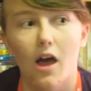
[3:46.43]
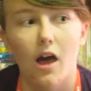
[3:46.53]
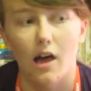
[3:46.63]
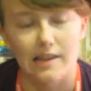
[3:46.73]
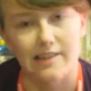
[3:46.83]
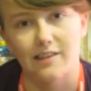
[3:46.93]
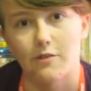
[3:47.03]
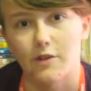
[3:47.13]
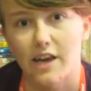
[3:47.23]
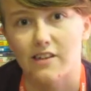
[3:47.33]
unless I
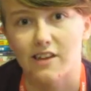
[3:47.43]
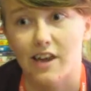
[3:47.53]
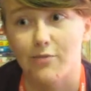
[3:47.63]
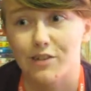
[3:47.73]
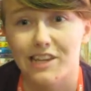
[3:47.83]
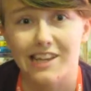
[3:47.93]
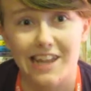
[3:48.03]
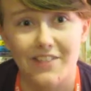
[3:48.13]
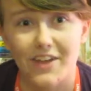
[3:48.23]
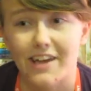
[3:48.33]
read, and I'm really
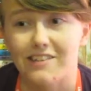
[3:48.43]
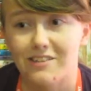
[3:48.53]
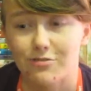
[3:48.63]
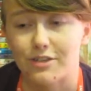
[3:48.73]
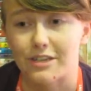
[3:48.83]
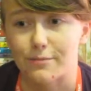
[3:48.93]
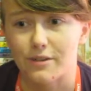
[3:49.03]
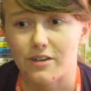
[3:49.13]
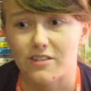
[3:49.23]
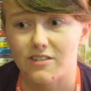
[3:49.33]
glad that I did read,
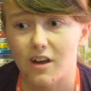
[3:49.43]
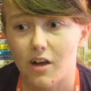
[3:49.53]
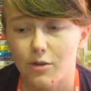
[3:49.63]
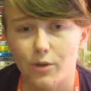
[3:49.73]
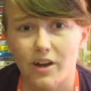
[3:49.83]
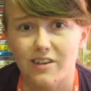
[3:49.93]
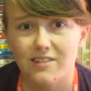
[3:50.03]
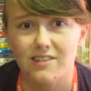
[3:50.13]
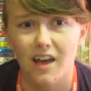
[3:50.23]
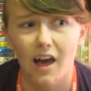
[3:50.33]
because
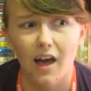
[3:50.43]
otherwise,